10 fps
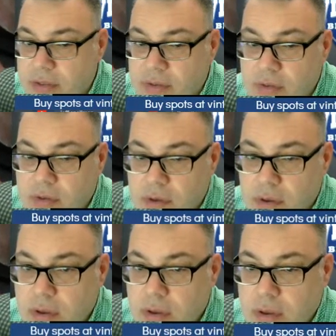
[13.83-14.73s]
minutes.
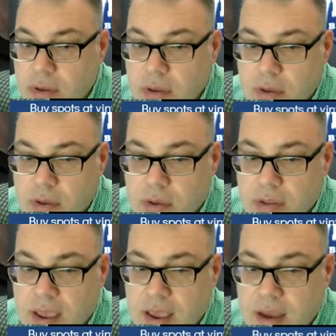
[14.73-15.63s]

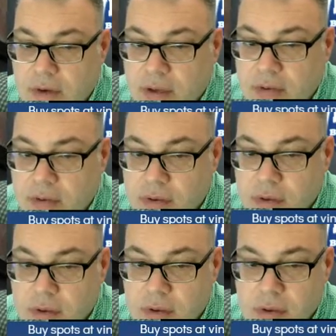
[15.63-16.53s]
Take care,
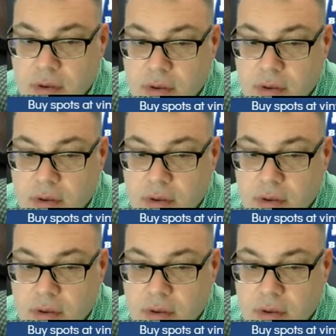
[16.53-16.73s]
Russ.